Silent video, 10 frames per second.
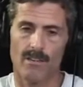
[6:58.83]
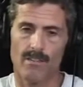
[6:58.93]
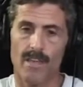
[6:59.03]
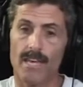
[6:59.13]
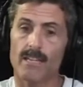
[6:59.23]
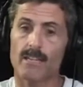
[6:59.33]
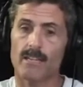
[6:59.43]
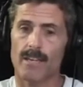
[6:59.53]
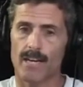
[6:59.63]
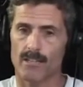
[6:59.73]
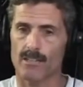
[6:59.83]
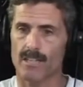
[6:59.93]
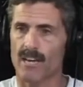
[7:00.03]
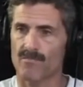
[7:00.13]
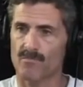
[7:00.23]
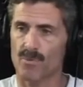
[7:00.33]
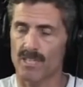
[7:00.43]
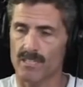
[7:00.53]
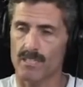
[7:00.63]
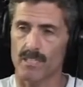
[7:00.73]
then that could have
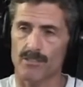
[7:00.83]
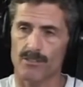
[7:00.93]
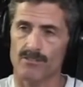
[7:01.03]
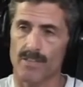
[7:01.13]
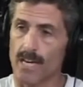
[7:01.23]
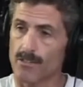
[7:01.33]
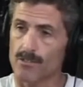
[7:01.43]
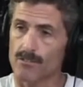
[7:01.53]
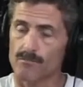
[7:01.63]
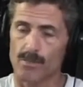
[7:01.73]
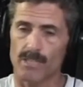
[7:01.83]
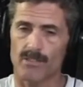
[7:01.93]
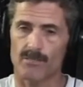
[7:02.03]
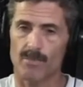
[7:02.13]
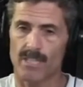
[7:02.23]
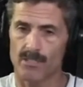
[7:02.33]
precedential value. But just